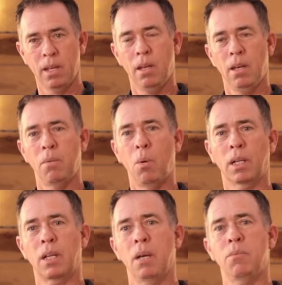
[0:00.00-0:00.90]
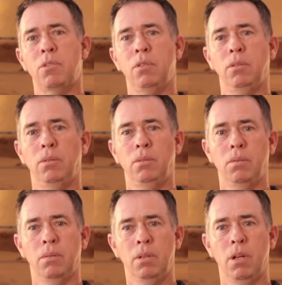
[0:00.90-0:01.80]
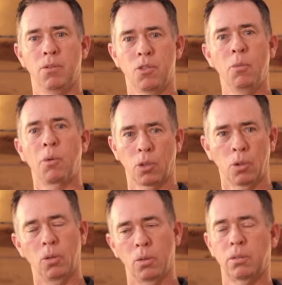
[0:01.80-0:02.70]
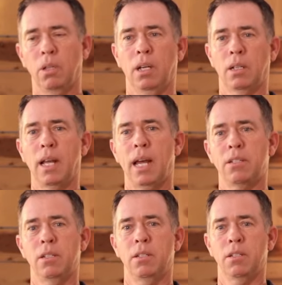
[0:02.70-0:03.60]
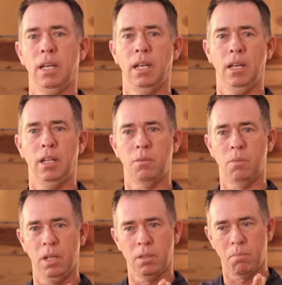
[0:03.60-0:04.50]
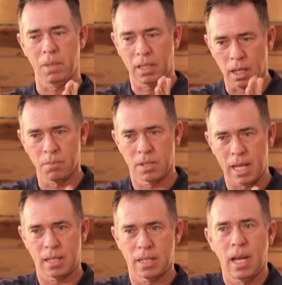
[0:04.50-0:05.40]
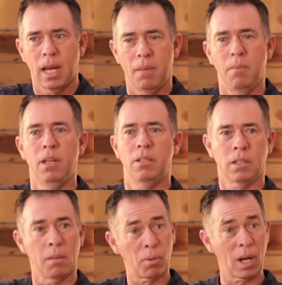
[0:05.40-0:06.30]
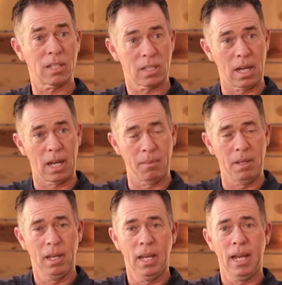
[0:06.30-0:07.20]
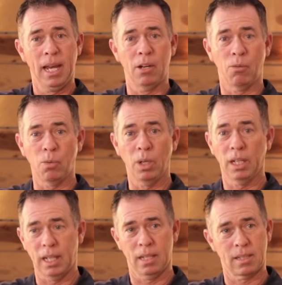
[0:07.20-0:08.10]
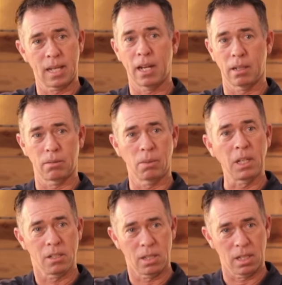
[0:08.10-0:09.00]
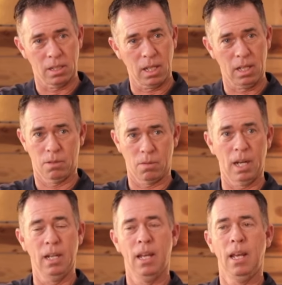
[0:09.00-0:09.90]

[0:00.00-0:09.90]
But when it comes to, you know, Zoom or Google classes, it becomes that time. It's a compressed time, and it really has got to reach these kids, mm-hmm. right?